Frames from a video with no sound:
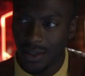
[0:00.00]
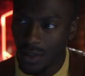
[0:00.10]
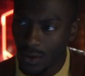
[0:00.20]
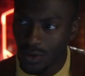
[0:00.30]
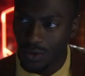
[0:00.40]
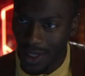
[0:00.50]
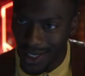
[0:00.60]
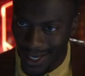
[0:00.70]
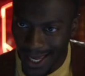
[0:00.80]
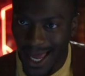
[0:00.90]
I told you, I
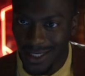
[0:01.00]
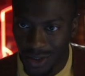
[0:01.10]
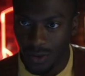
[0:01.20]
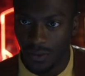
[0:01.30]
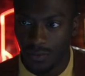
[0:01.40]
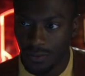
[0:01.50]
got you.